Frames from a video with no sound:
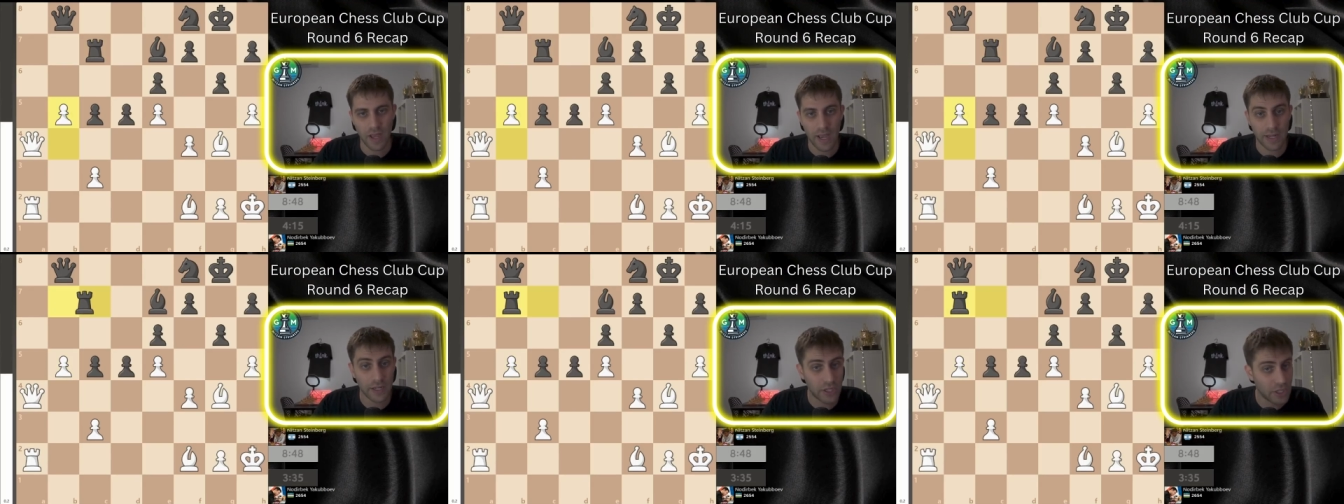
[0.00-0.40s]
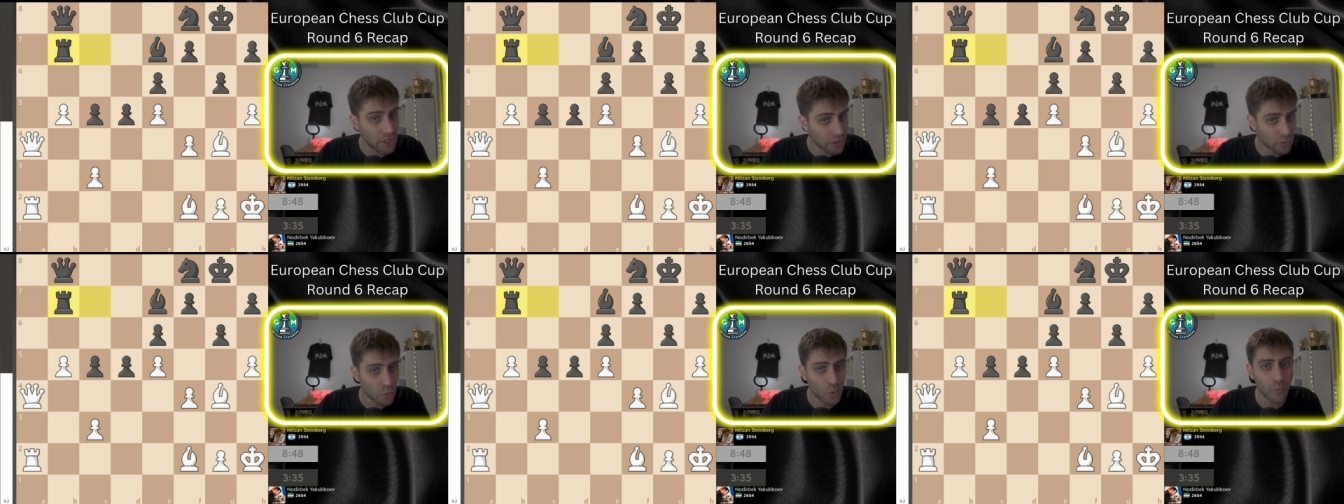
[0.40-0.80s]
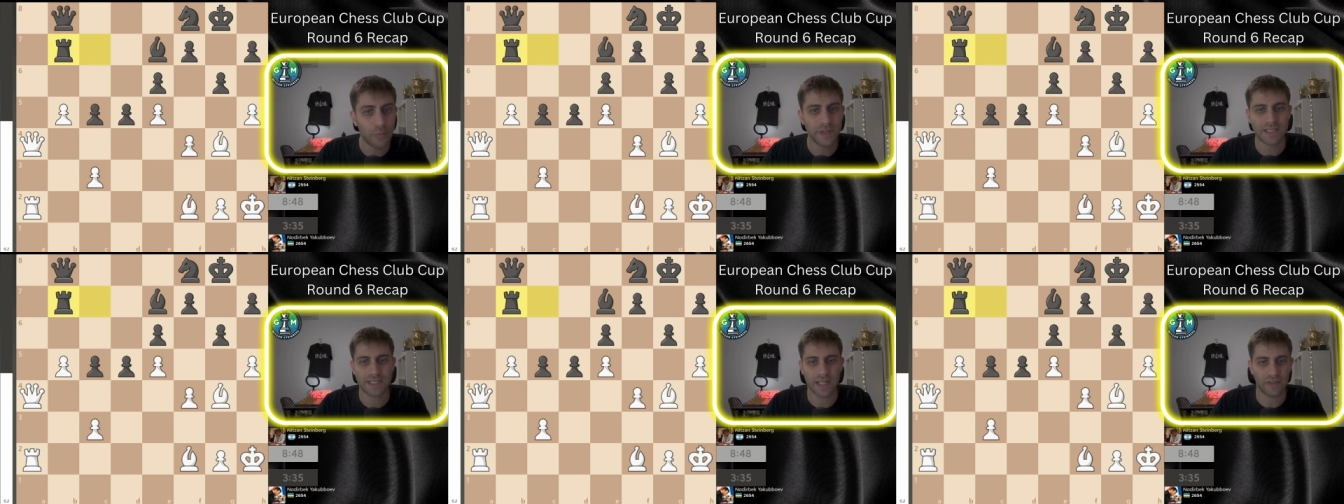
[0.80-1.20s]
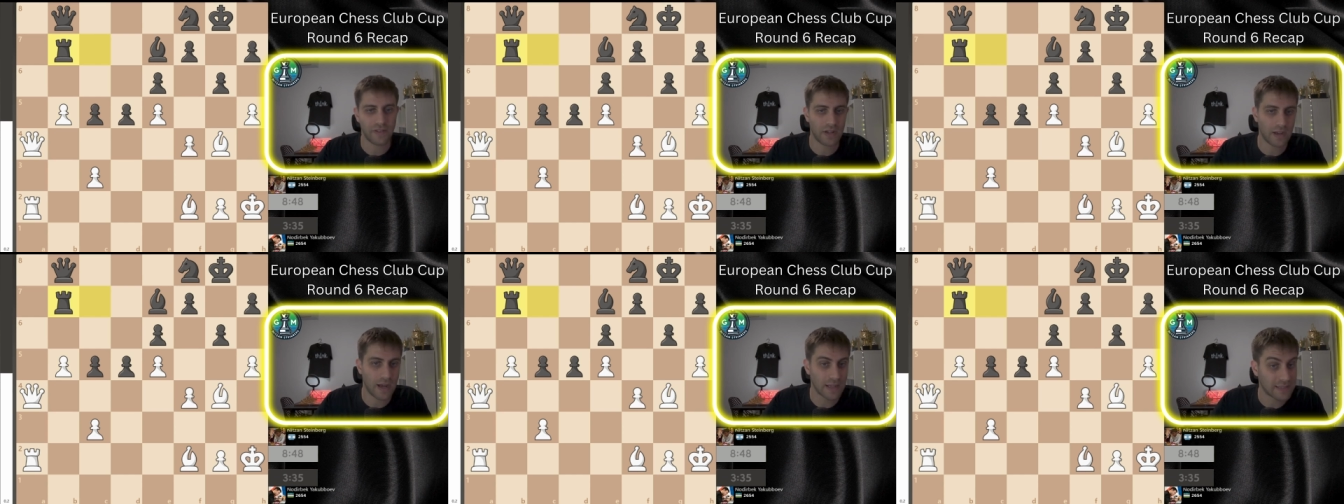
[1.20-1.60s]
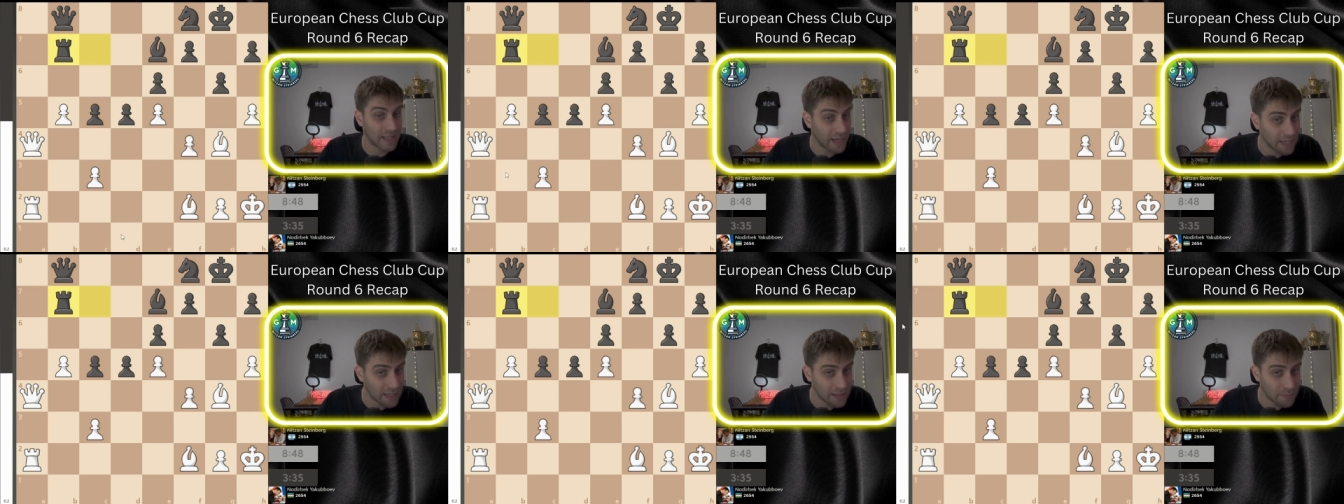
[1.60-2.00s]
And here rook b7,
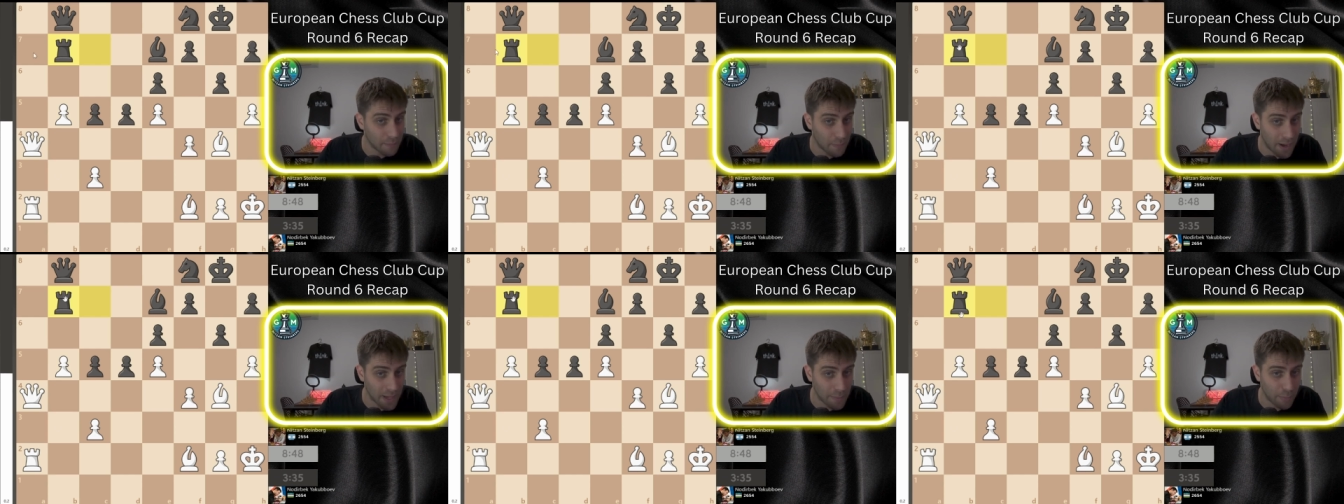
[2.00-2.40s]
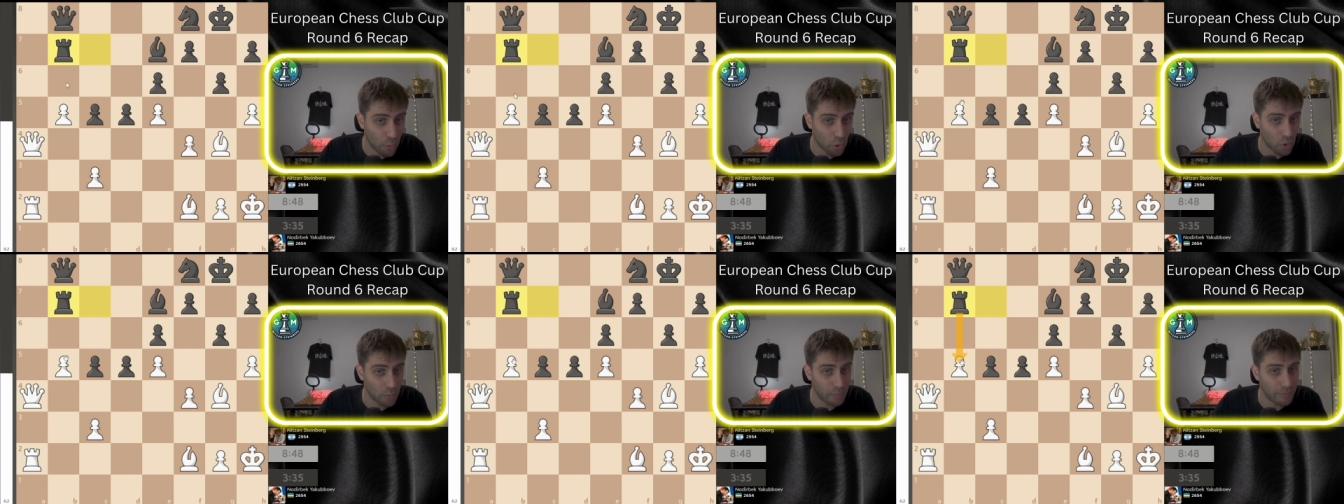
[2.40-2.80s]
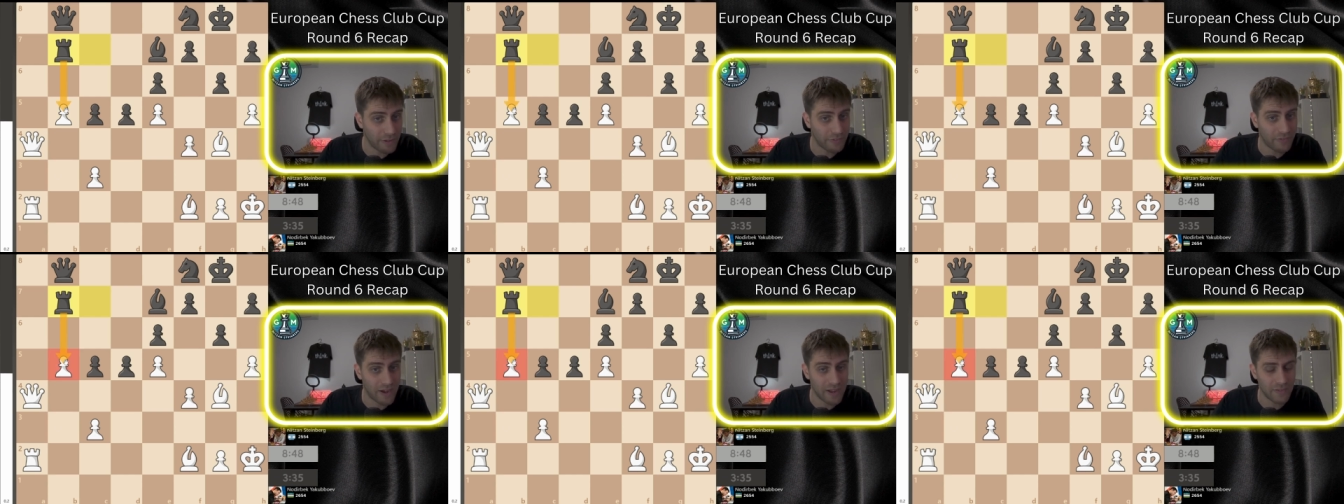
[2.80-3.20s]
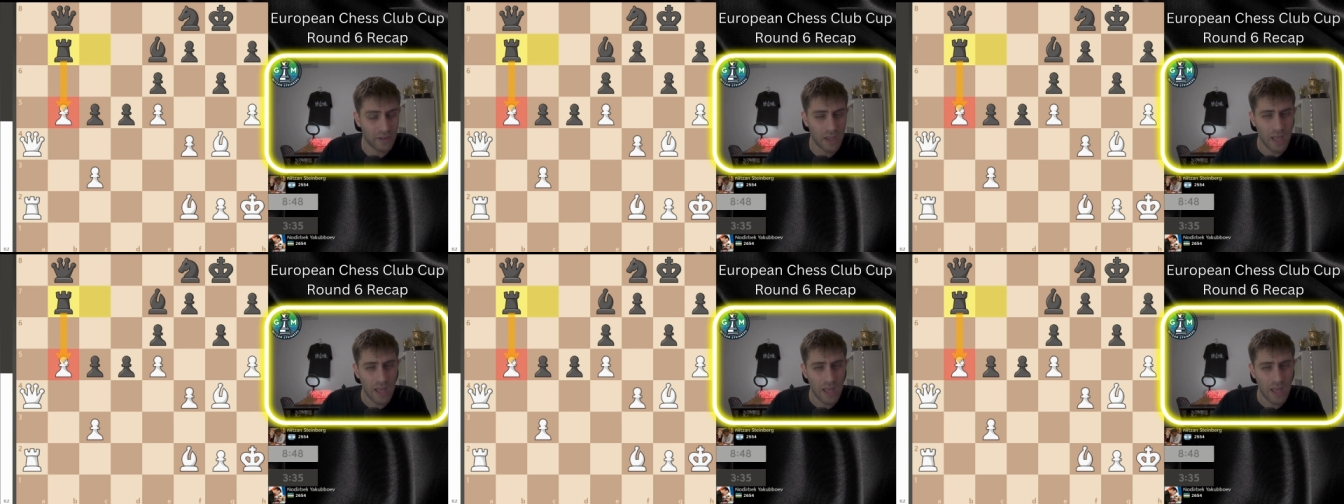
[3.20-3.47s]
attacking my pawn on b5.